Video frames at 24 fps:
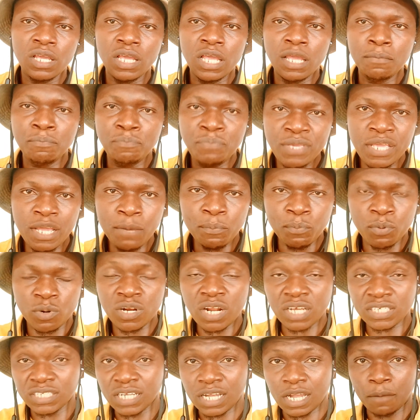a beer
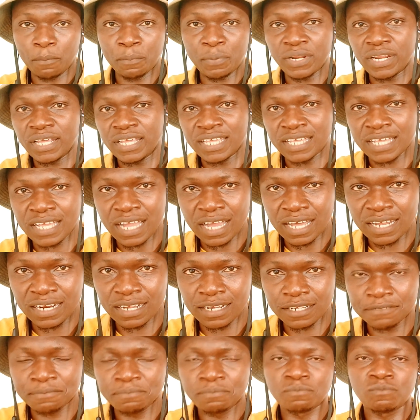production company in
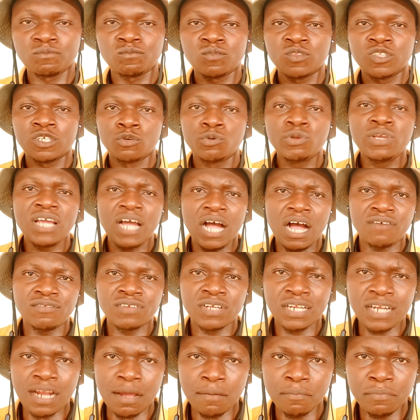Ghana, we have
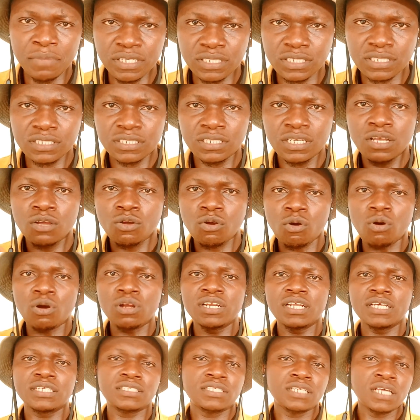the numbers.
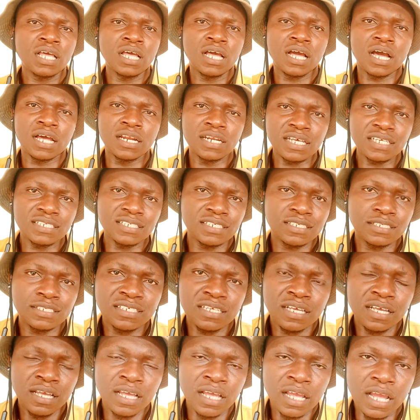Call us and
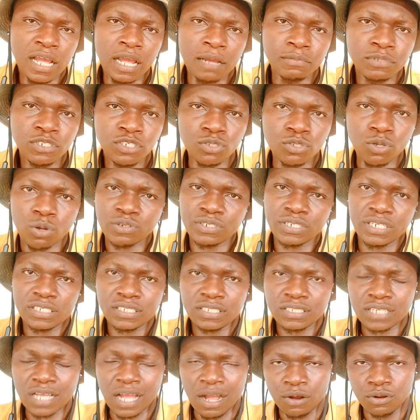let's sort
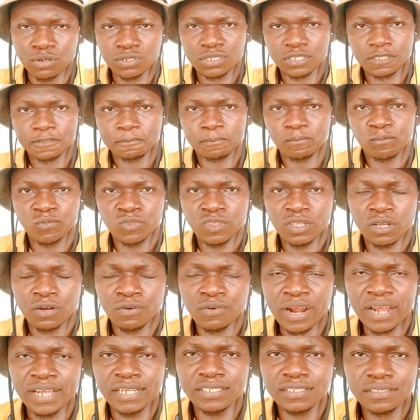this out.
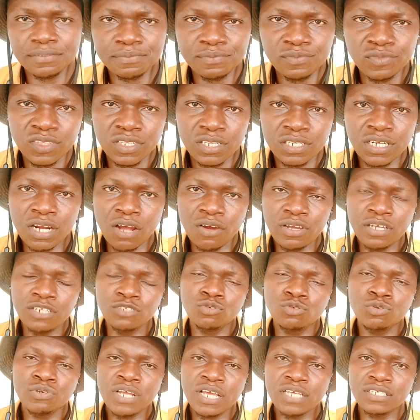Right now, in
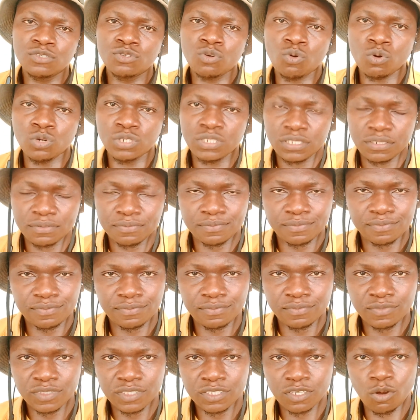today's quote,
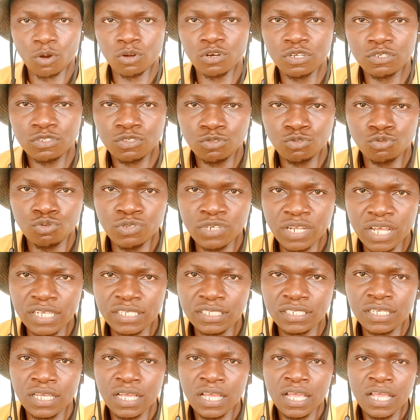or in
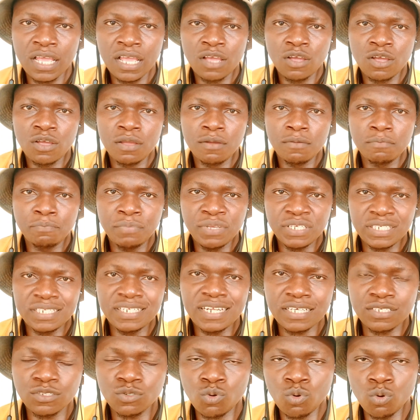today's
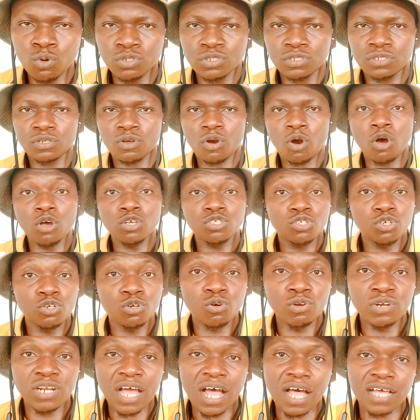business quote, also
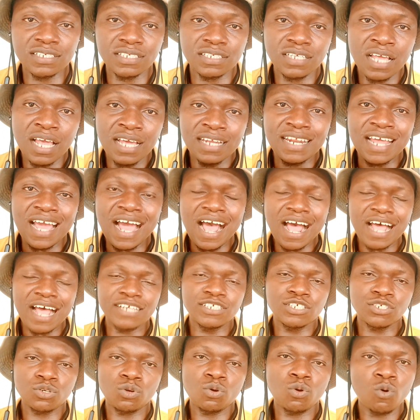known as the
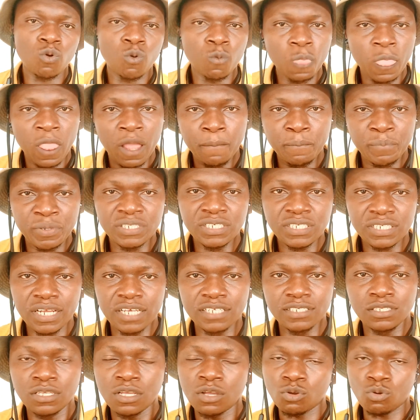ASHCo
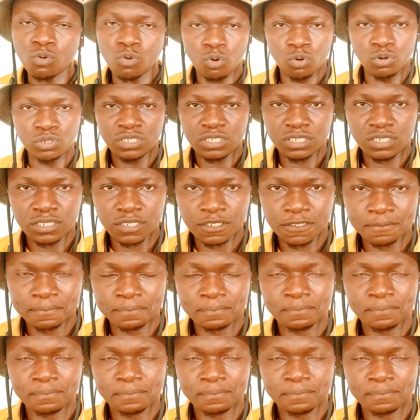business quote,